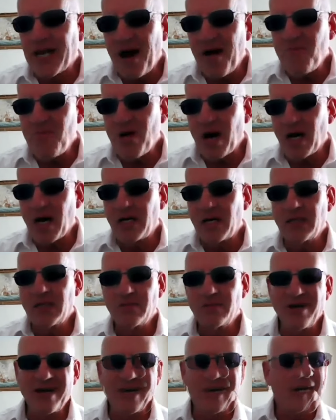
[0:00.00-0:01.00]
it's a camera.
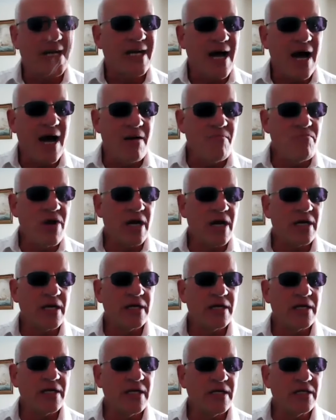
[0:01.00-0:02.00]
The
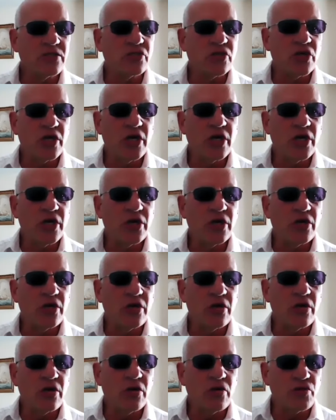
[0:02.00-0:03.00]
camera is a
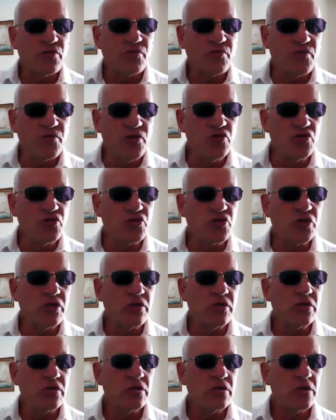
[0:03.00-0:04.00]

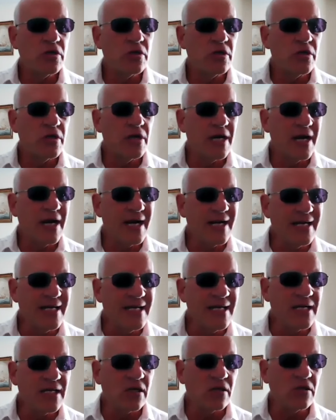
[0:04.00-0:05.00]
fusion,
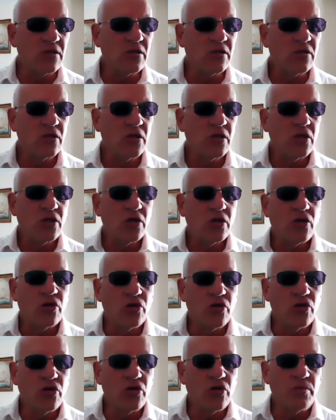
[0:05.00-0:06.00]
illegal,
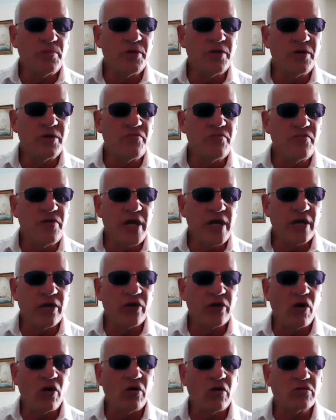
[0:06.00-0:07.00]
urban
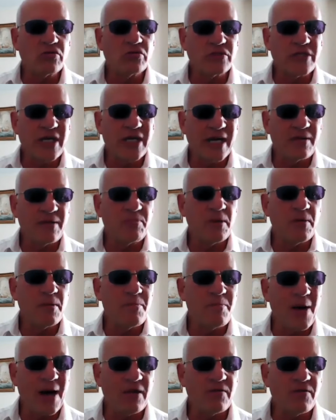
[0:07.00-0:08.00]
radar type
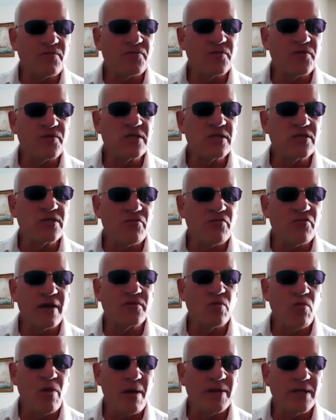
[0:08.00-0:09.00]
battlefield derived
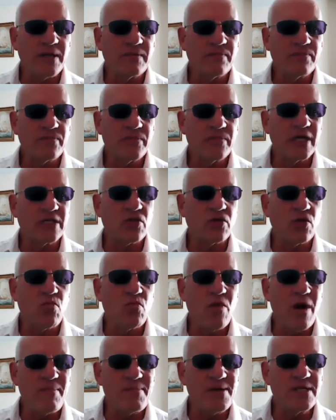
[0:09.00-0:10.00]
weapon. It's a
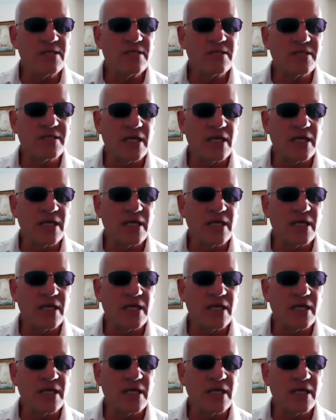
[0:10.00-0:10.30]
weapon